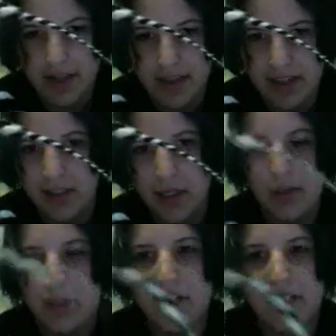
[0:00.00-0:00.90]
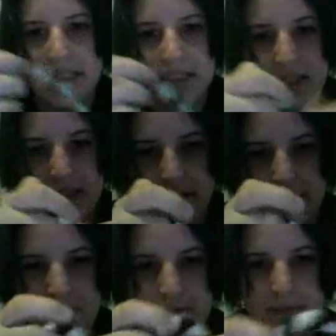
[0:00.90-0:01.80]
thing going on
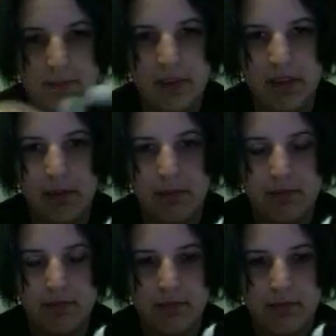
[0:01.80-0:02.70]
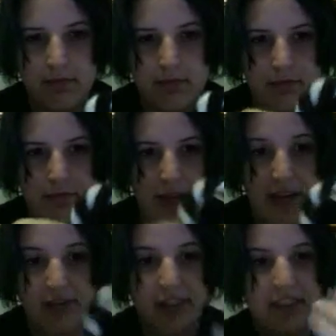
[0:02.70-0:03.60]
here. Some
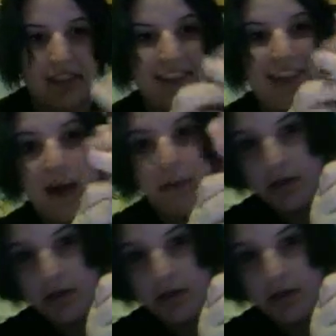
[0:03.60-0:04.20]
have that